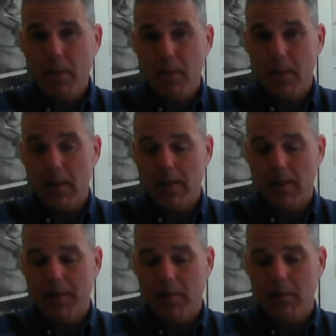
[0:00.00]

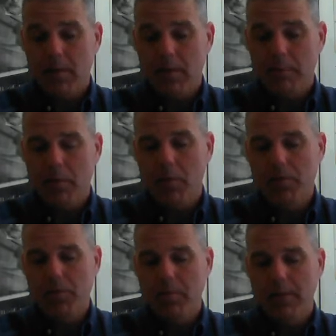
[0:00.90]
Another
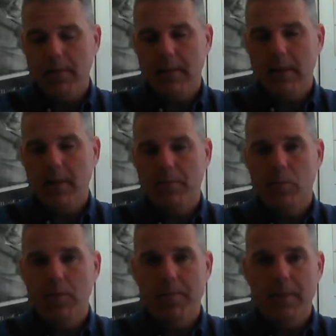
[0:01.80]
promotional mix item
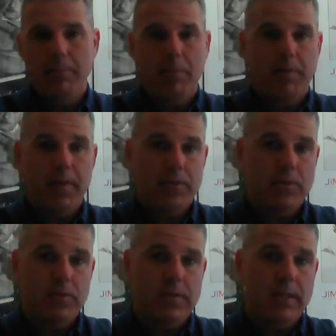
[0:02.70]
would be
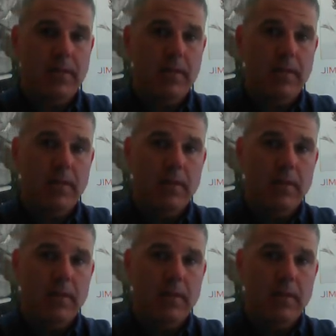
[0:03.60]
professional selling.